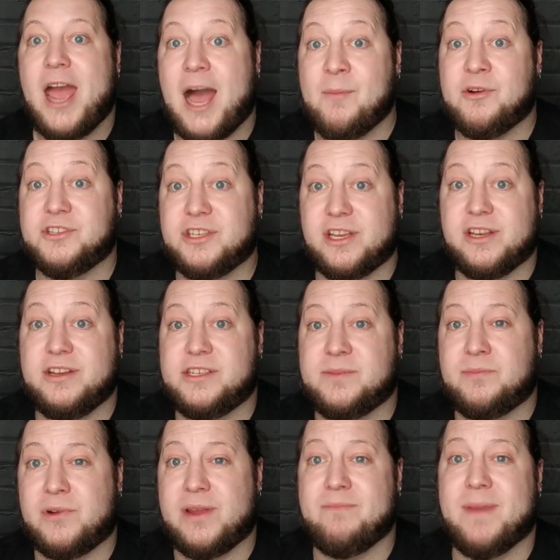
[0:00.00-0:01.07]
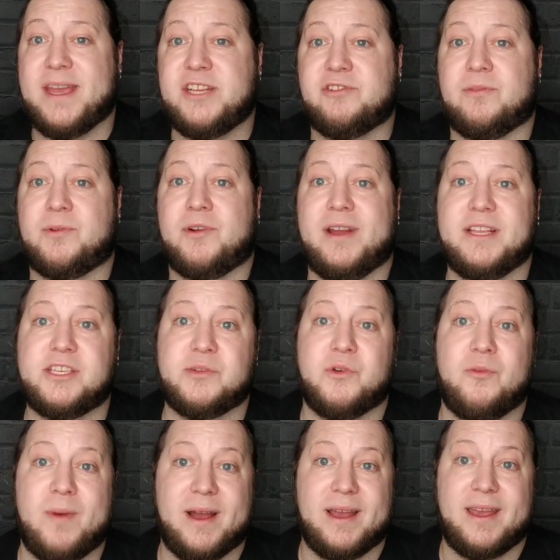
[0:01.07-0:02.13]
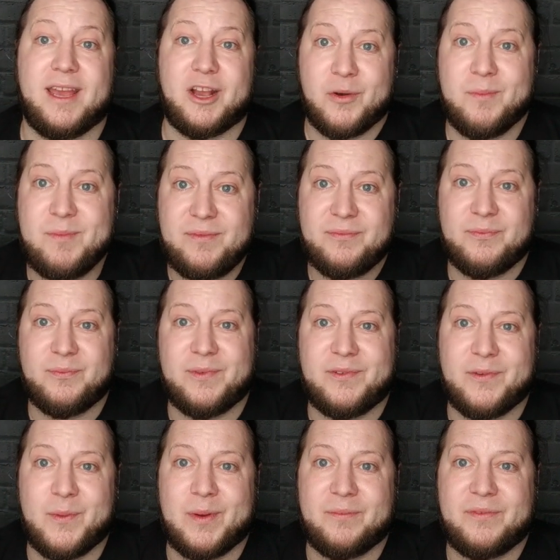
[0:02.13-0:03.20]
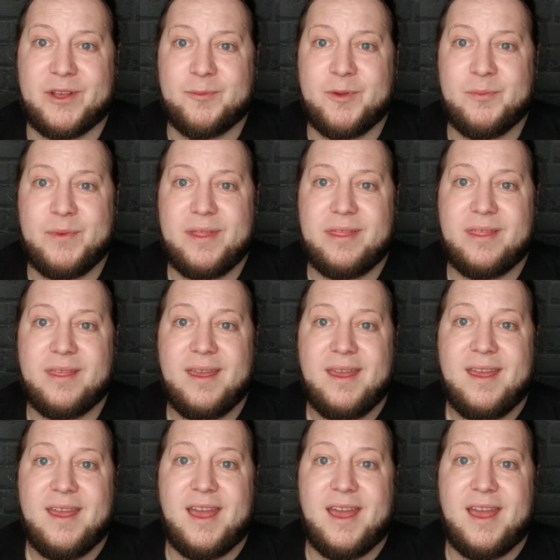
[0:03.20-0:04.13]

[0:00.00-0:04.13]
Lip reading: I'm also going to do some pretty major upgrades to all my equipment for what I'm filming with.